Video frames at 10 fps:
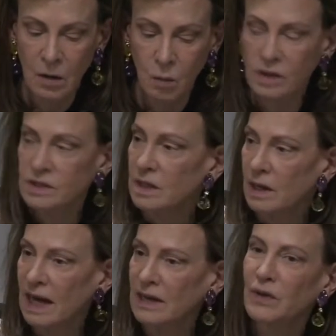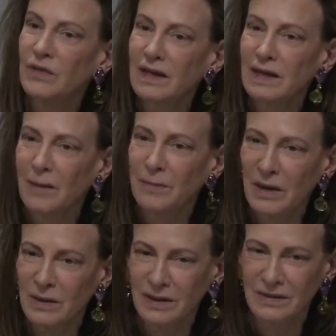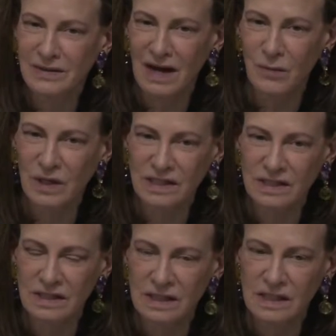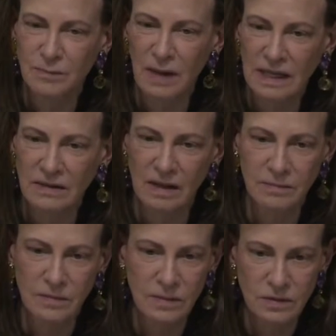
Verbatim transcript: was anyway, they, apparently the Taiwanese didn't expect them